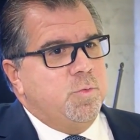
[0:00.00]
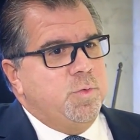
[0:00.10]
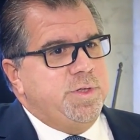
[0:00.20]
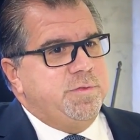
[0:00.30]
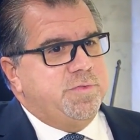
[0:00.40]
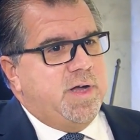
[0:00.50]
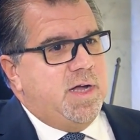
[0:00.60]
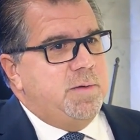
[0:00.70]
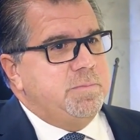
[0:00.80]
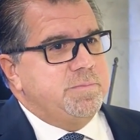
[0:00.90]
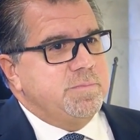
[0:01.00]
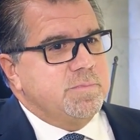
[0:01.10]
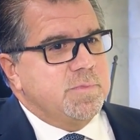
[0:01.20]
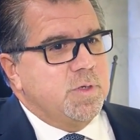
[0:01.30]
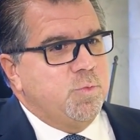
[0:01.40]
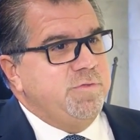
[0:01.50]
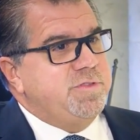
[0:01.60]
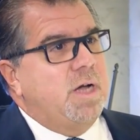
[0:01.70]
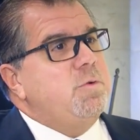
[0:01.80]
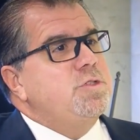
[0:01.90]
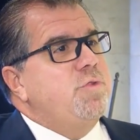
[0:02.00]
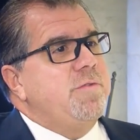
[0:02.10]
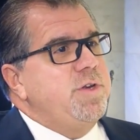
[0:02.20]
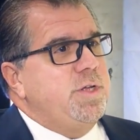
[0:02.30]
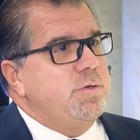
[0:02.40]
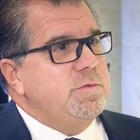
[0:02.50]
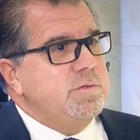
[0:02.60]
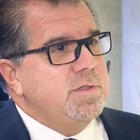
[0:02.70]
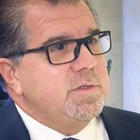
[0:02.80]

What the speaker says: We've doubled revenue,